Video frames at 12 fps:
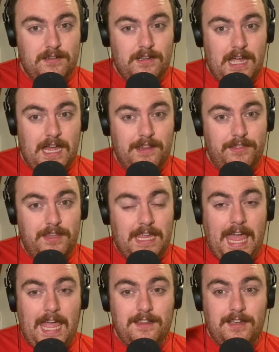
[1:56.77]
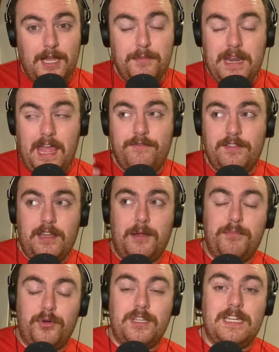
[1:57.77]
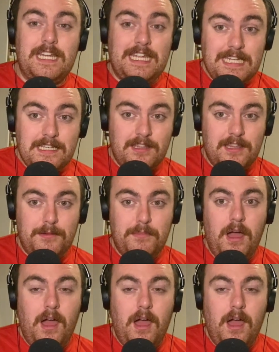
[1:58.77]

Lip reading: And the time and effort that I'm putting into them